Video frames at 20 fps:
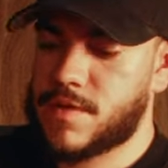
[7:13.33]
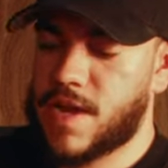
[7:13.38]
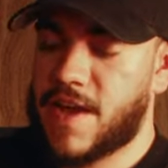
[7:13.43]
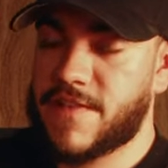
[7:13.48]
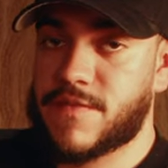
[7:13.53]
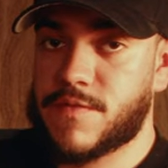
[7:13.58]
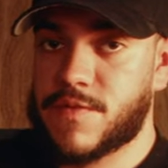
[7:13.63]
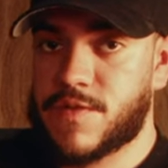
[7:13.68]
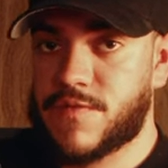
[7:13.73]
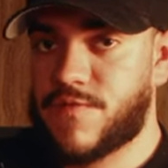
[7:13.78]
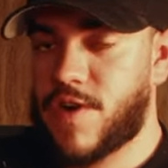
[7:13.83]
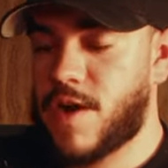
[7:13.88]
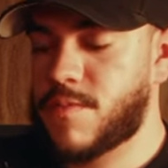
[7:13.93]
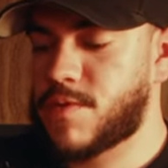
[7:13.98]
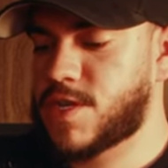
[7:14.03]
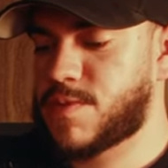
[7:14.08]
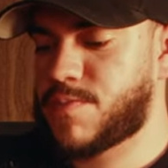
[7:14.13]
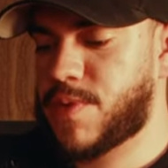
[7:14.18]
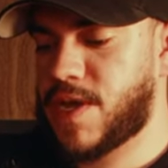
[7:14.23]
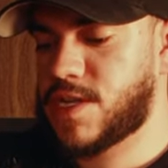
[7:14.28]
I have some
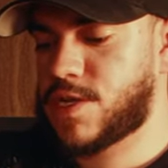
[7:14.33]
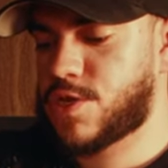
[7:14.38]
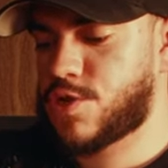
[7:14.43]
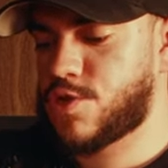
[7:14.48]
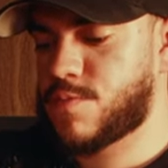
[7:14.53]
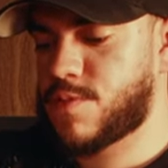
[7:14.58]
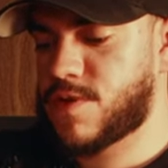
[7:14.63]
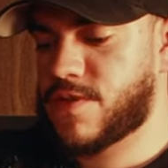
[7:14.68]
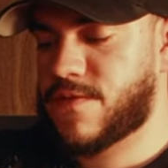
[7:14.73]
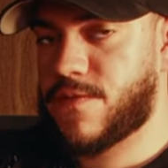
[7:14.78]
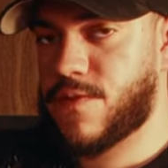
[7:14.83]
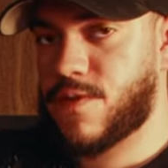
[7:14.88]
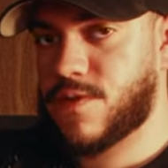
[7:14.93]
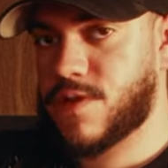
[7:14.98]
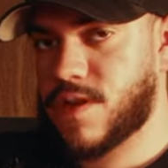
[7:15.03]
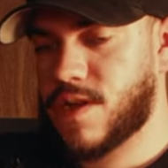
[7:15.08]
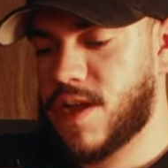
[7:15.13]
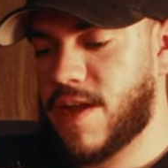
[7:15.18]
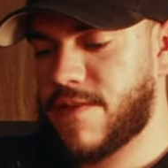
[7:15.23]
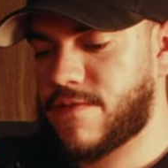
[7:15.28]
rubber space tubers for
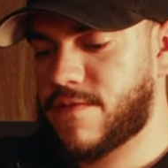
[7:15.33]
the